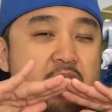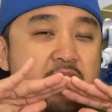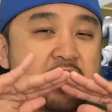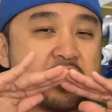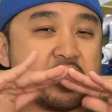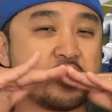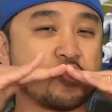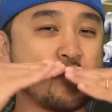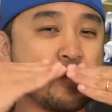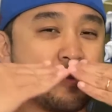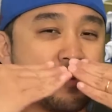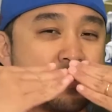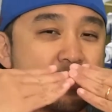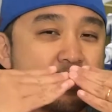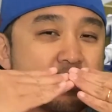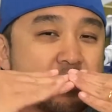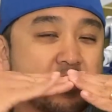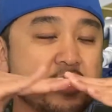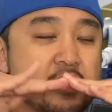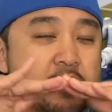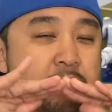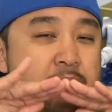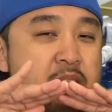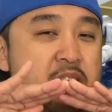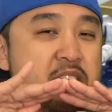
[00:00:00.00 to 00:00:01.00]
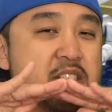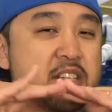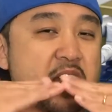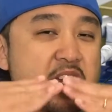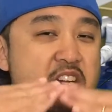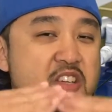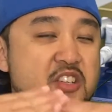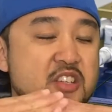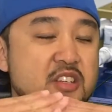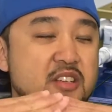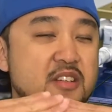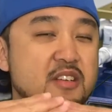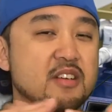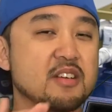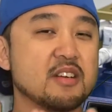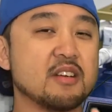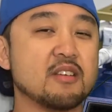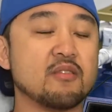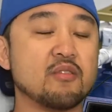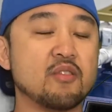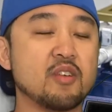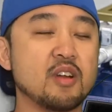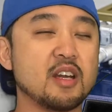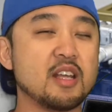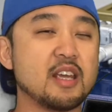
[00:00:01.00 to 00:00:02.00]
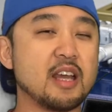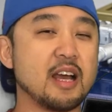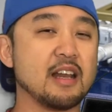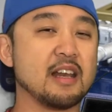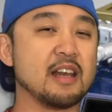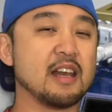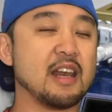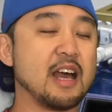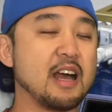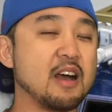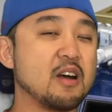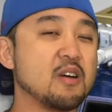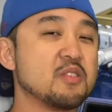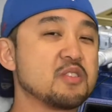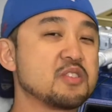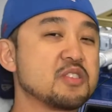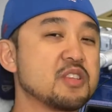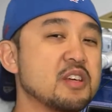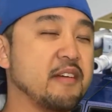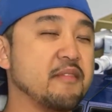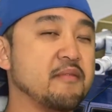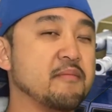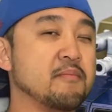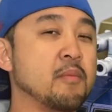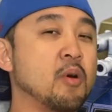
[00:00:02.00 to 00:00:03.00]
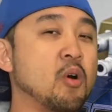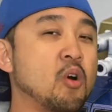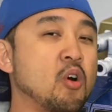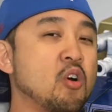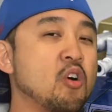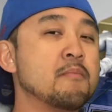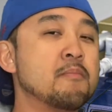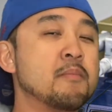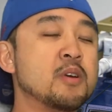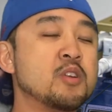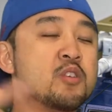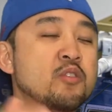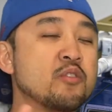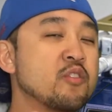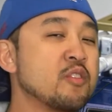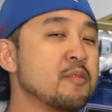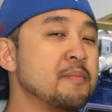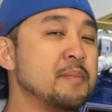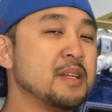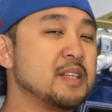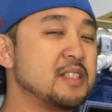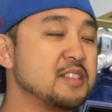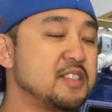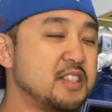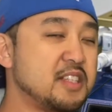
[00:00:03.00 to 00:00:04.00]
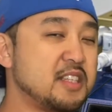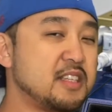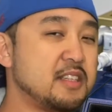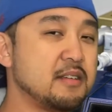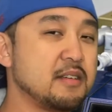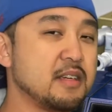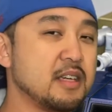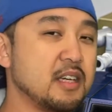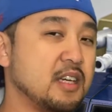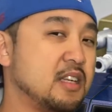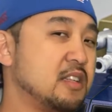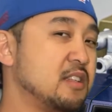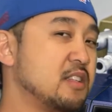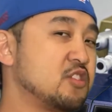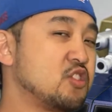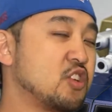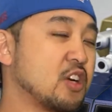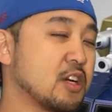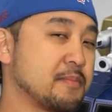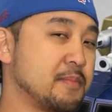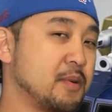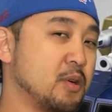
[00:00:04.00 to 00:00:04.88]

And the swivel in the midsection really allows more maneuverability in the truck